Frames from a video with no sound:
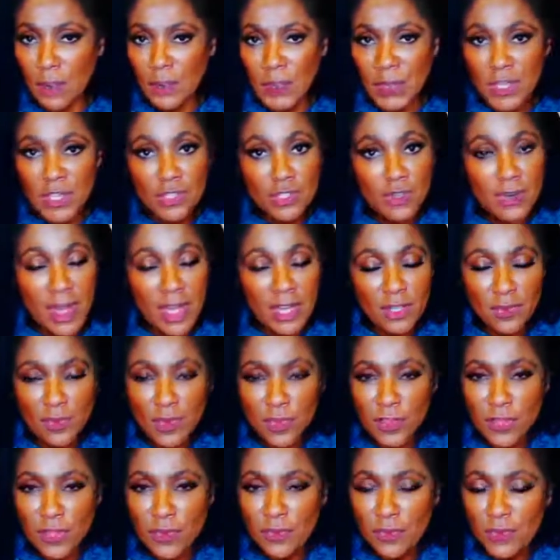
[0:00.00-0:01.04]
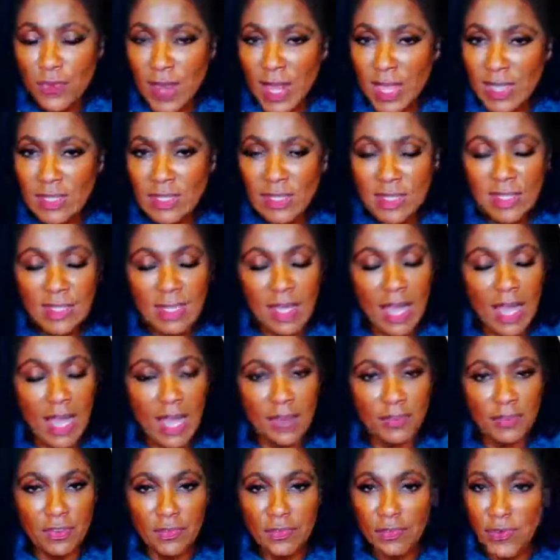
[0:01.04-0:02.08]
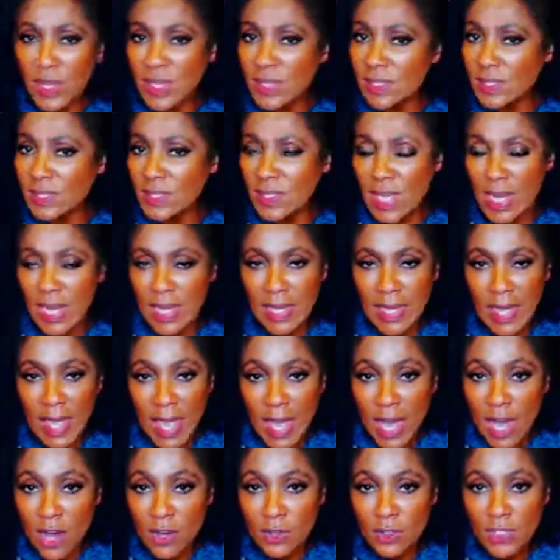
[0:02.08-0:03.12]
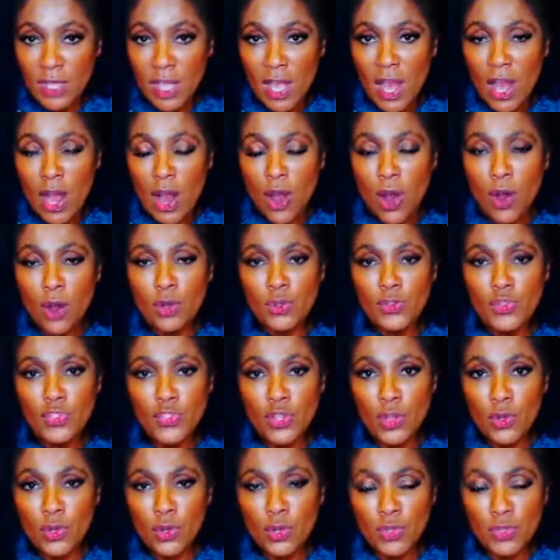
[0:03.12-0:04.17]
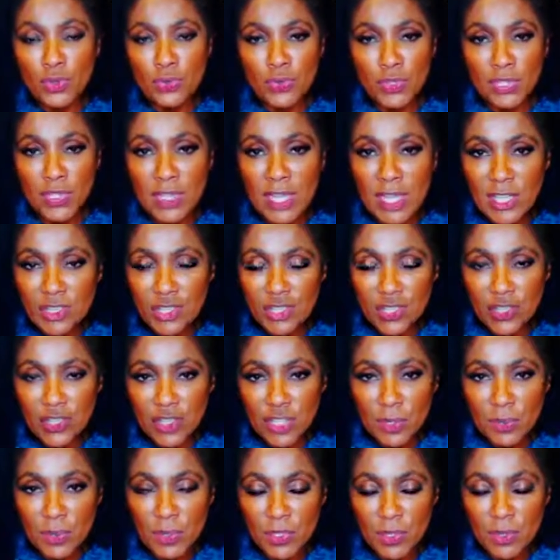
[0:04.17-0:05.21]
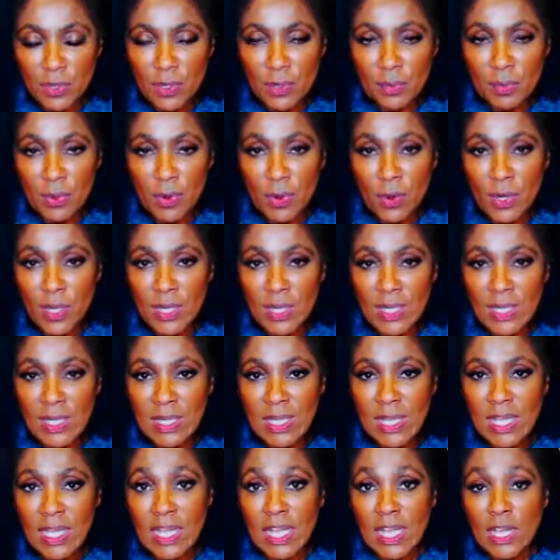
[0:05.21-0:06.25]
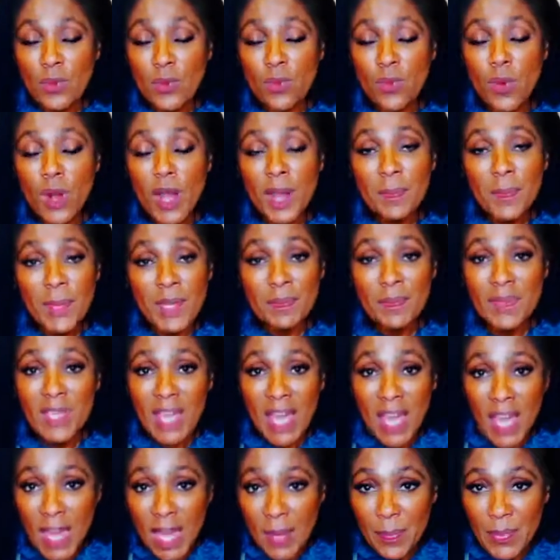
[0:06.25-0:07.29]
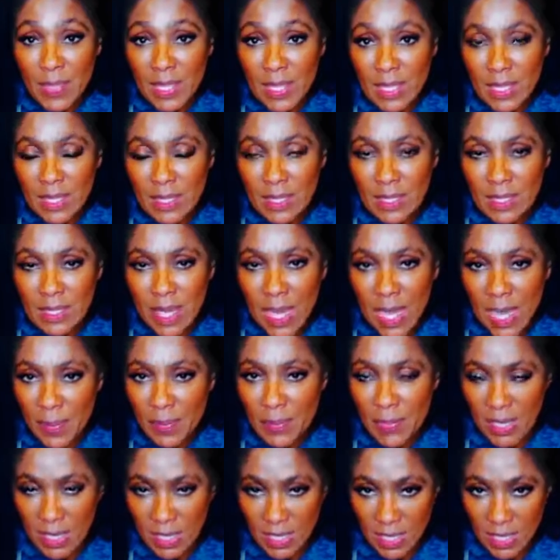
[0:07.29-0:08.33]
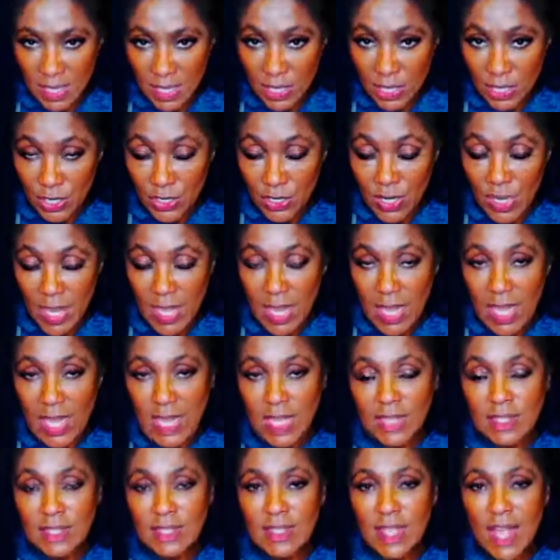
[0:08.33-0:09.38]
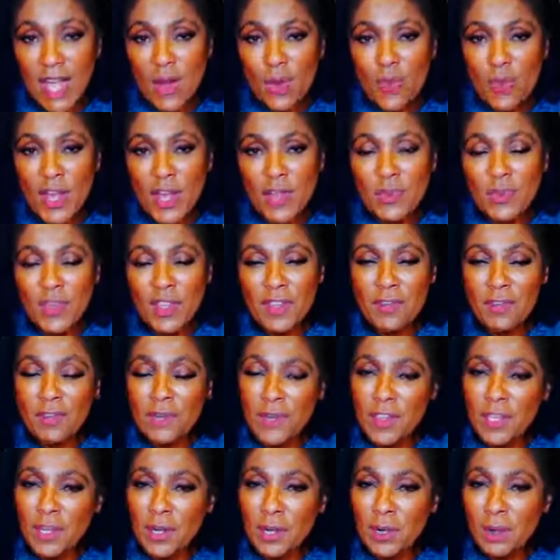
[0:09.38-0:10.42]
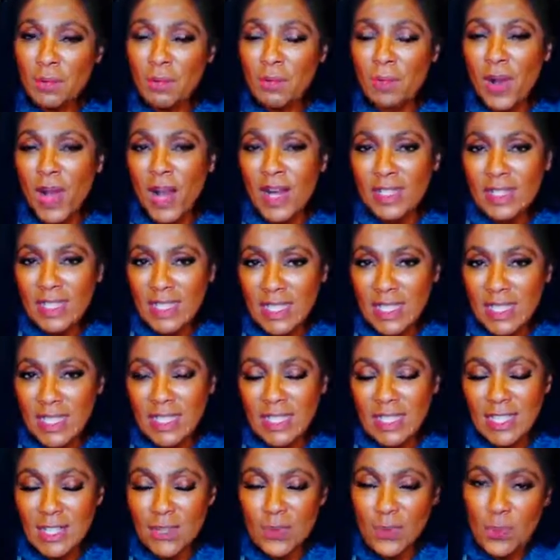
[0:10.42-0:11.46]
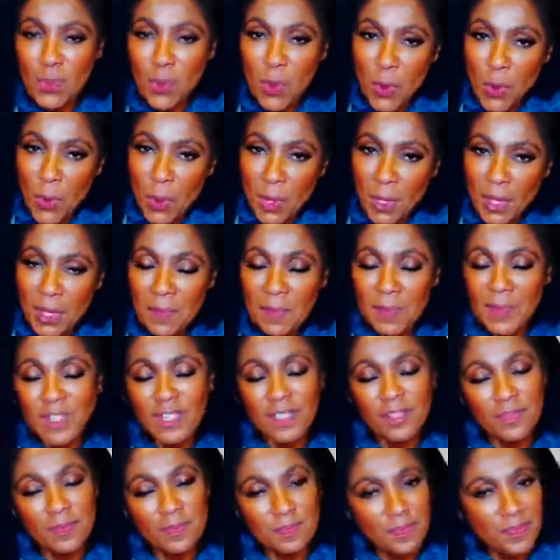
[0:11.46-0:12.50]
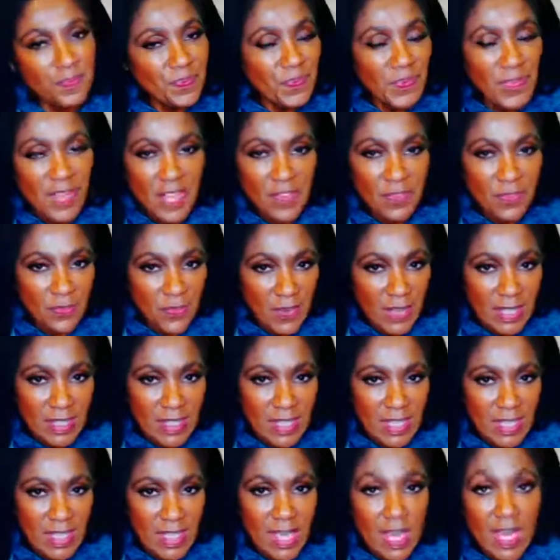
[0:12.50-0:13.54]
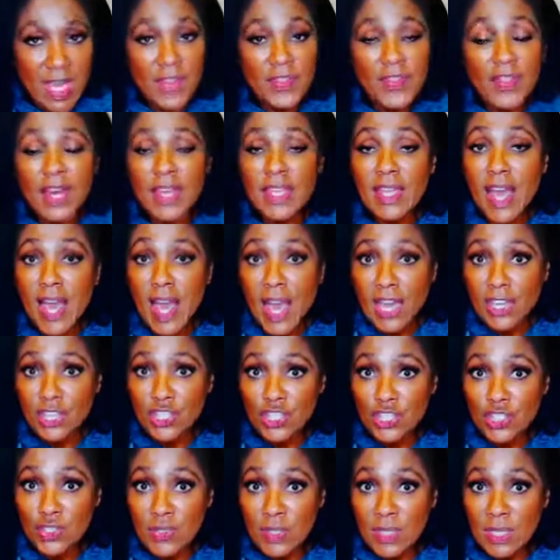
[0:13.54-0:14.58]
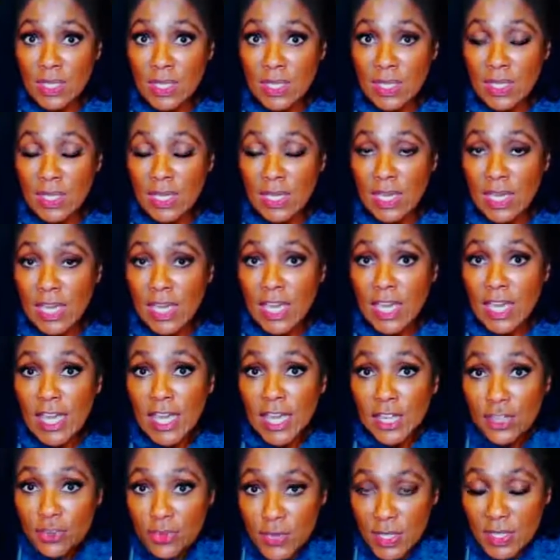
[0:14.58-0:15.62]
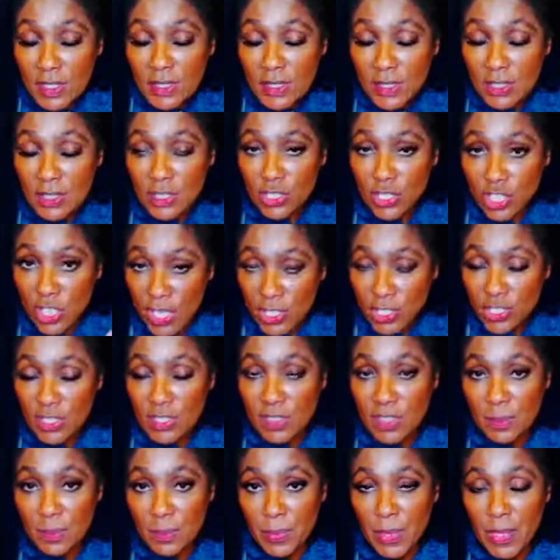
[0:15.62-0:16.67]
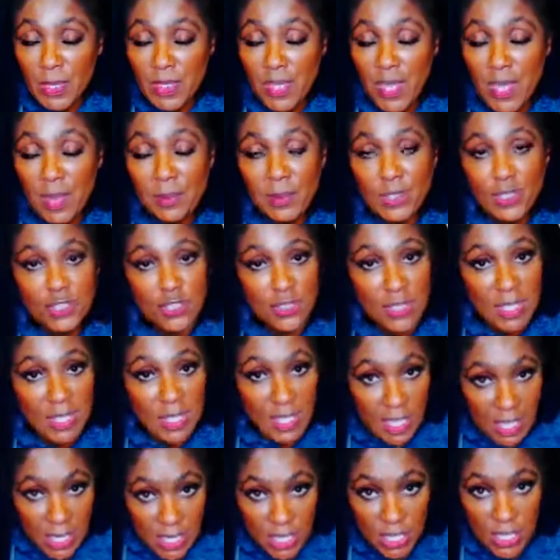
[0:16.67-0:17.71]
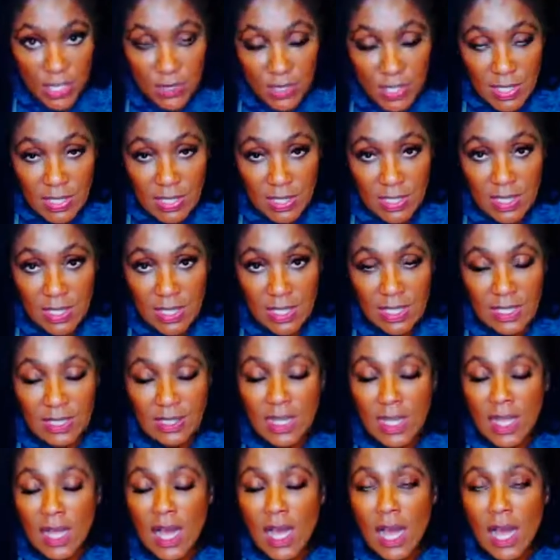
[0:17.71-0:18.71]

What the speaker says: interact with your friends and have a friends night out. Also, good relationships are important. What might be happening here is that when we feel bonded and warm and fuzzy, that actually increases and changes the brain chemistry and increases